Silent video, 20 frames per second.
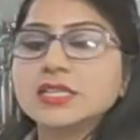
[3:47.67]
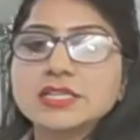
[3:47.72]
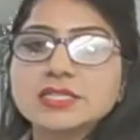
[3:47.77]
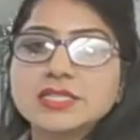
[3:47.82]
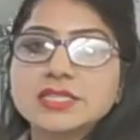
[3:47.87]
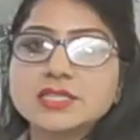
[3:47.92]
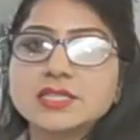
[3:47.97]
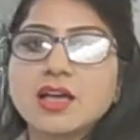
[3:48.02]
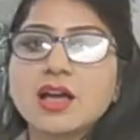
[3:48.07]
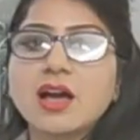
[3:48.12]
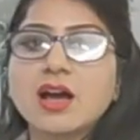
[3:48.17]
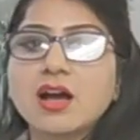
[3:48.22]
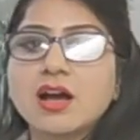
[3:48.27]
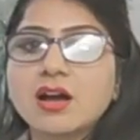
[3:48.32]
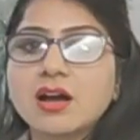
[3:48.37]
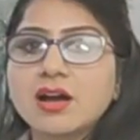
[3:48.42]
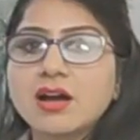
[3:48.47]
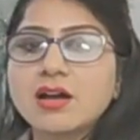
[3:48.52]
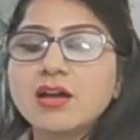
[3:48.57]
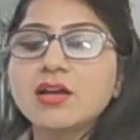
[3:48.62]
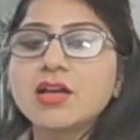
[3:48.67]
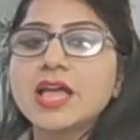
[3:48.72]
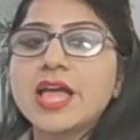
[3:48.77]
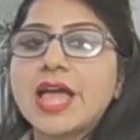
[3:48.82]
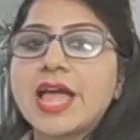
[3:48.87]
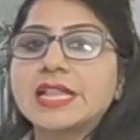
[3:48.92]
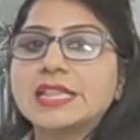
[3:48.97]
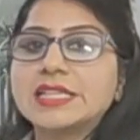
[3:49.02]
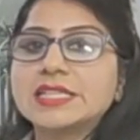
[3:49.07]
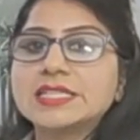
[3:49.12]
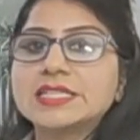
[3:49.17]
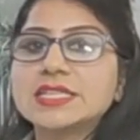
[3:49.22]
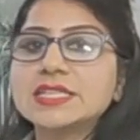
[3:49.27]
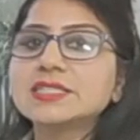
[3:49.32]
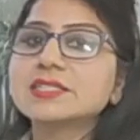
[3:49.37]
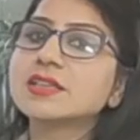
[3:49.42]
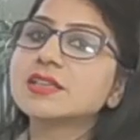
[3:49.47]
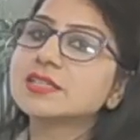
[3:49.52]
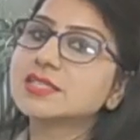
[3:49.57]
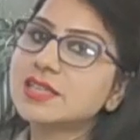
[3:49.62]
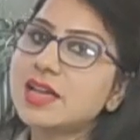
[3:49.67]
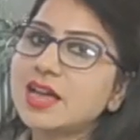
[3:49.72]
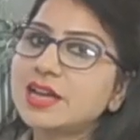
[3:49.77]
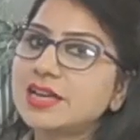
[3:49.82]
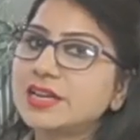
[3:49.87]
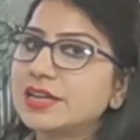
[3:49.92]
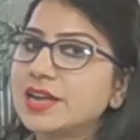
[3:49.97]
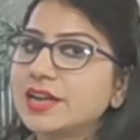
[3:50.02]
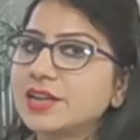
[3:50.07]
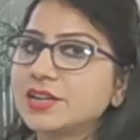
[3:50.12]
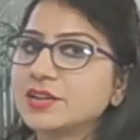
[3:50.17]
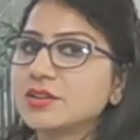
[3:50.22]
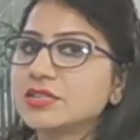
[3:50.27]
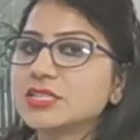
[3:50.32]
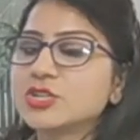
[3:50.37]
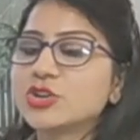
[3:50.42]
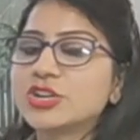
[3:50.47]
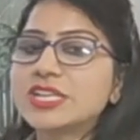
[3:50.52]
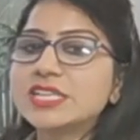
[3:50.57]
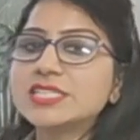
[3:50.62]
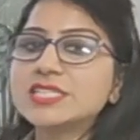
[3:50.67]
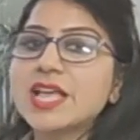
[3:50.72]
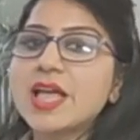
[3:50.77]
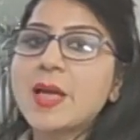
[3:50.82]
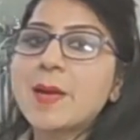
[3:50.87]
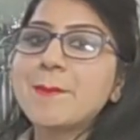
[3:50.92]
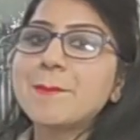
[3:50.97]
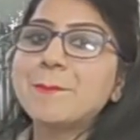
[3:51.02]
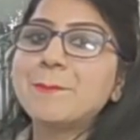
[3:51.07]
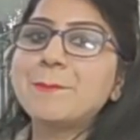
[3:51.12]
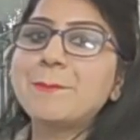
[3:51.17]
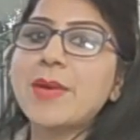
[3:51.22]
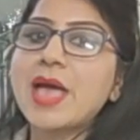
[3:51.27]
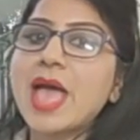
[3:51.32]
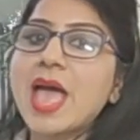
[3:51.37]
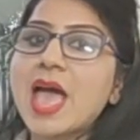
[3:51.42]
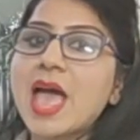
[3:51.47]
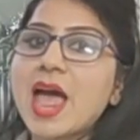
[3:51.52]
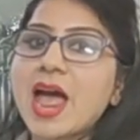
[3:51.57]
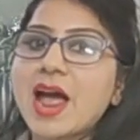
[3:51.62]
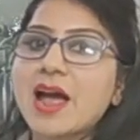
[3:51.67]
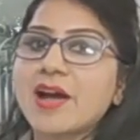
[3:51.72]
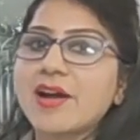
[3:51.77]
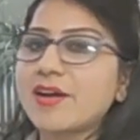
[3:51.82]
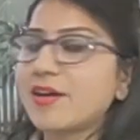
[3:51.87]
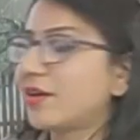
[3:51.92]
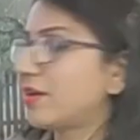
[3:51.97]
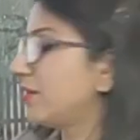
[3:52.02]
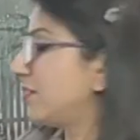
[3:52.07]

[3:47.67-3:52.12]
This is h, and this is silent letter. So it is père.